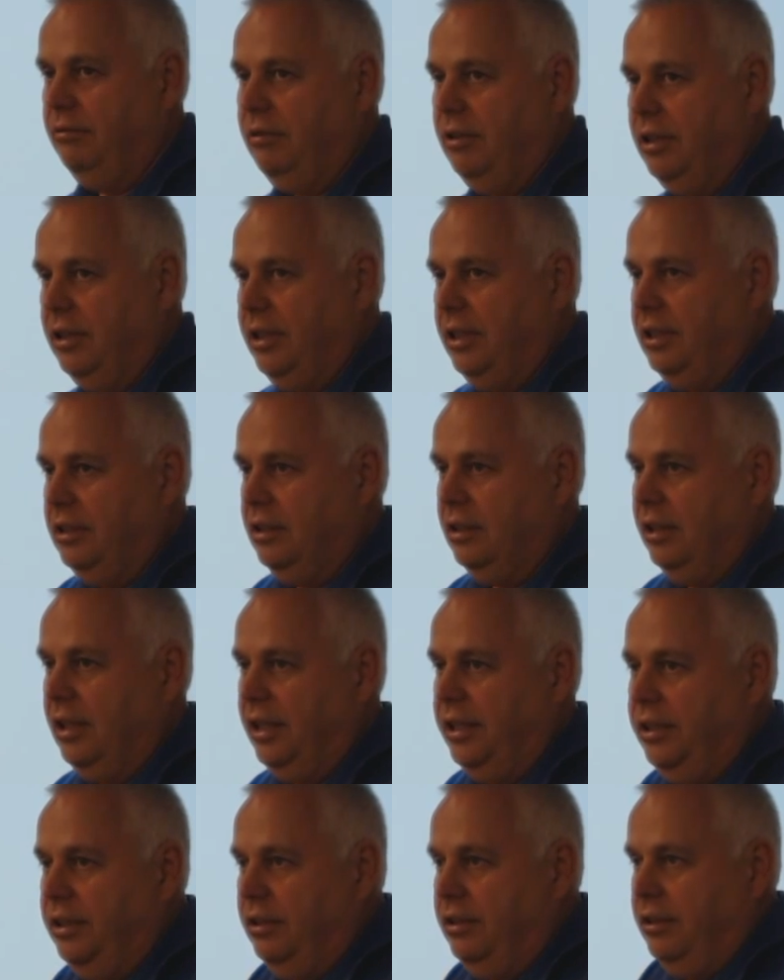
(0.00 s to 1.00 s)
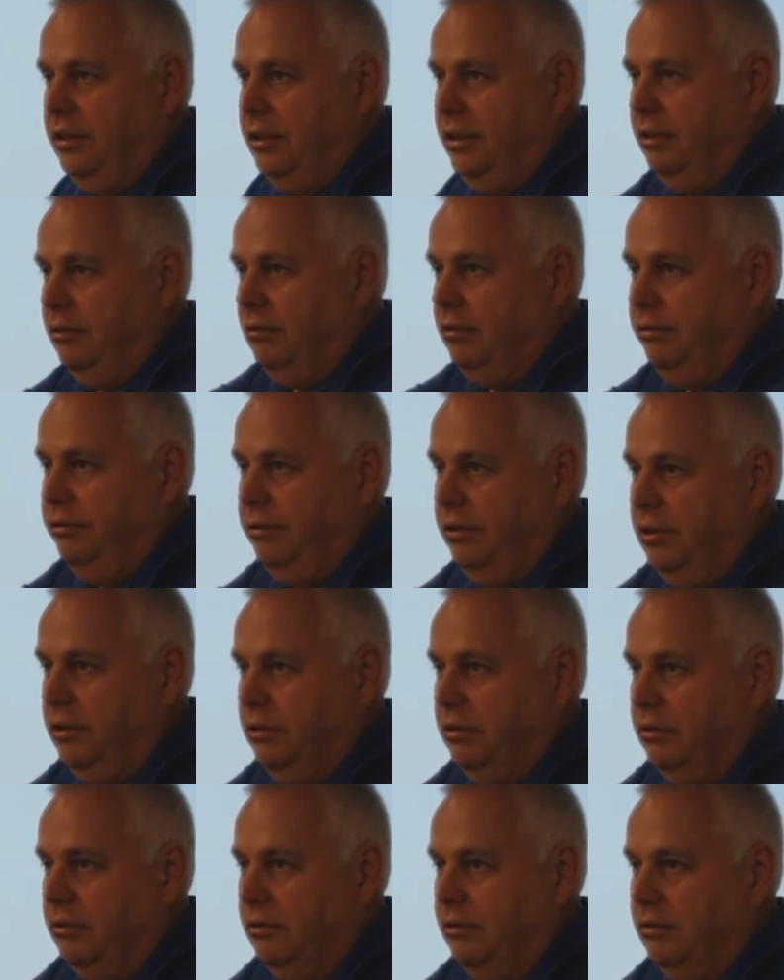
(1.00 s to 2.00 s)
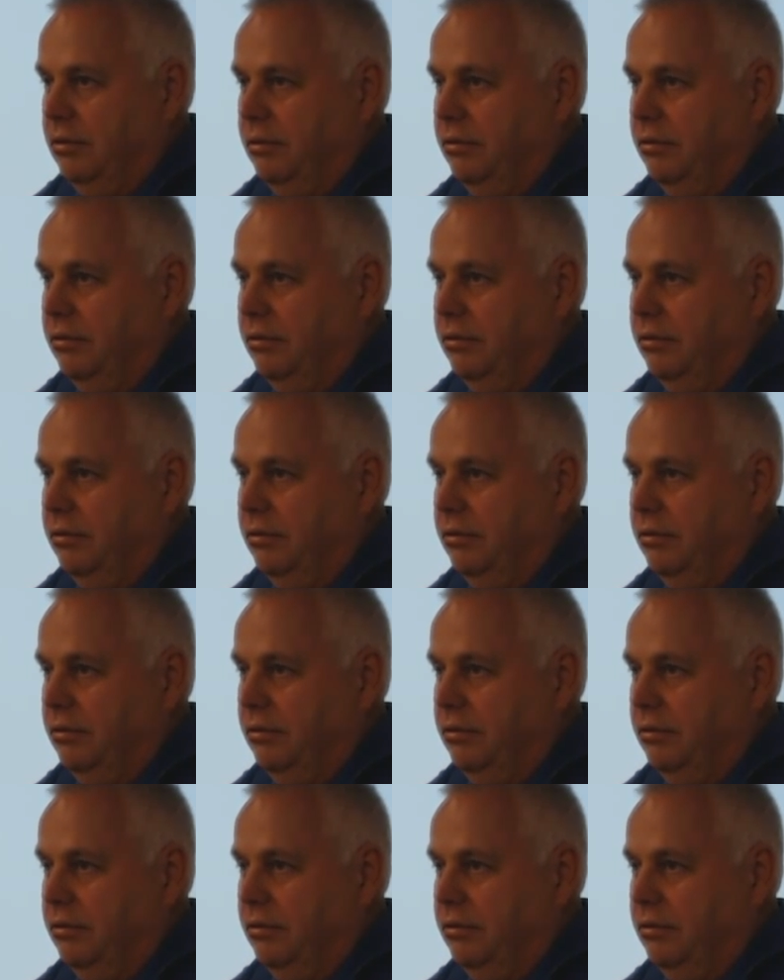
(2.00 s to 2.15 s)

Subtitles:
than 1, it's lighter, it will float.